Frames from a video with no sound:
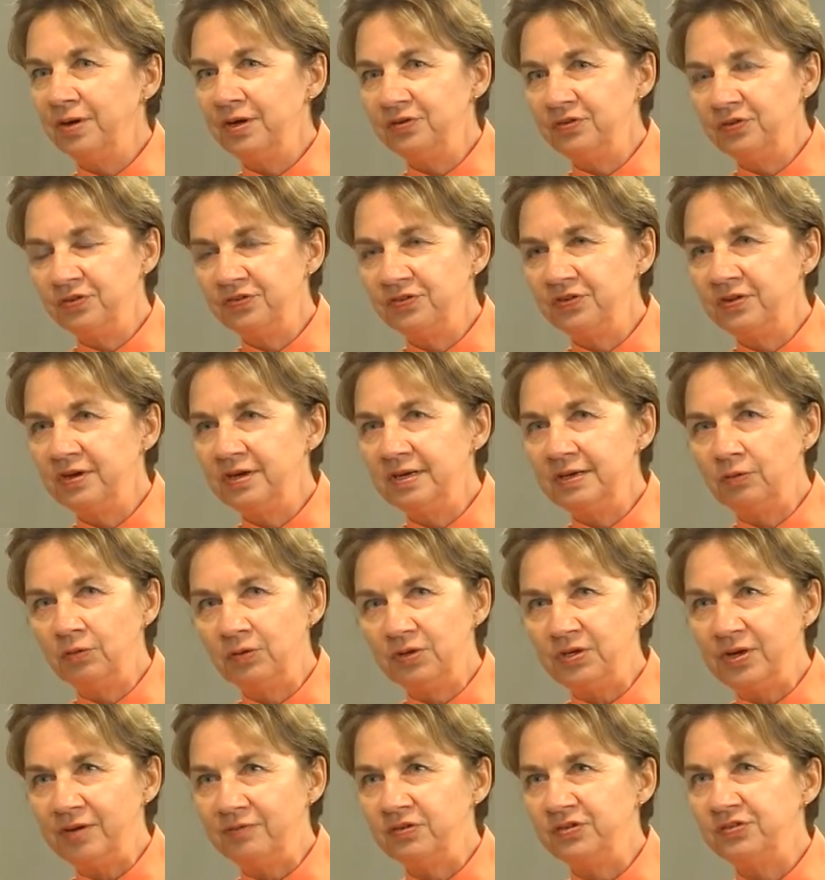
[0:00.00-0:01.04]
interested,
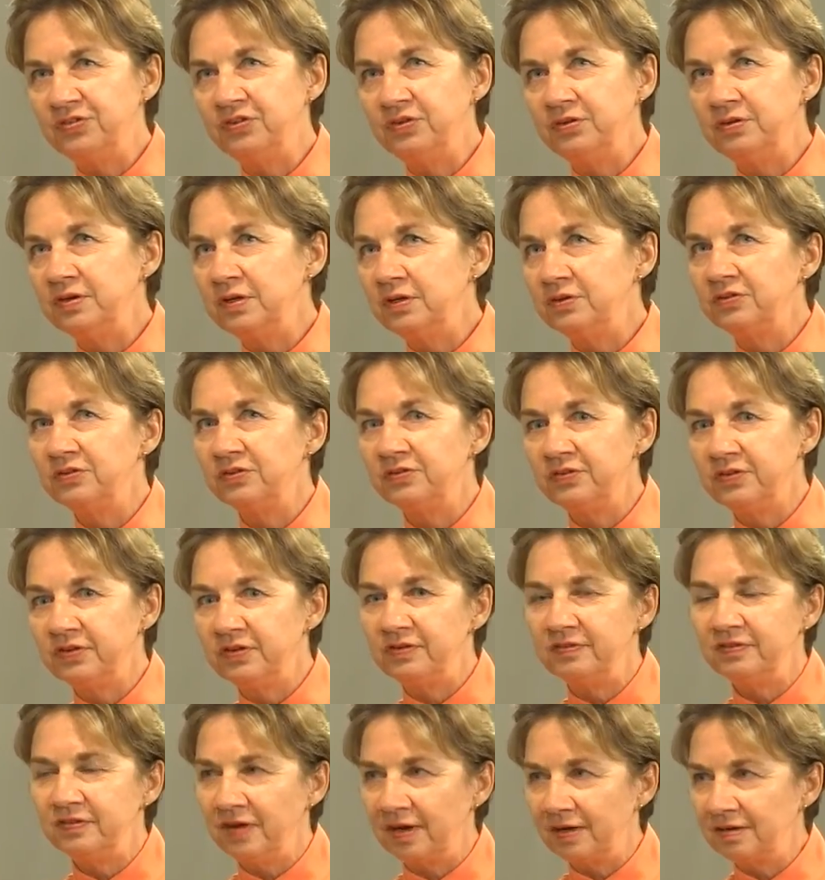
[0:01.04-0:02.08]
or you have a student
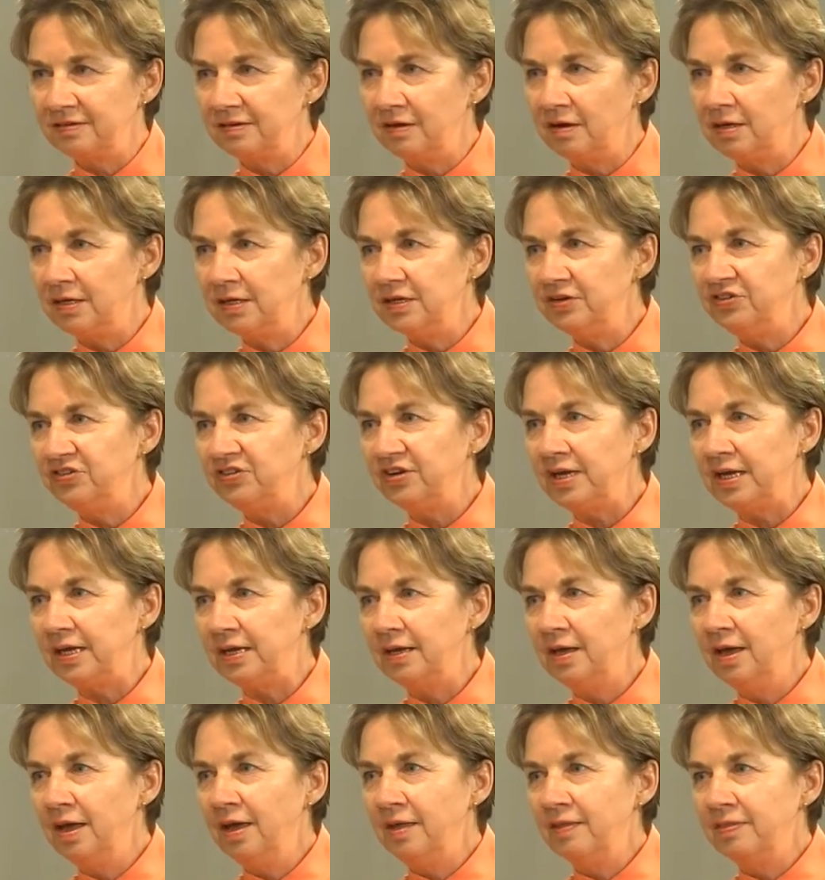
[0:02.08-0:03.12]
interested in technology,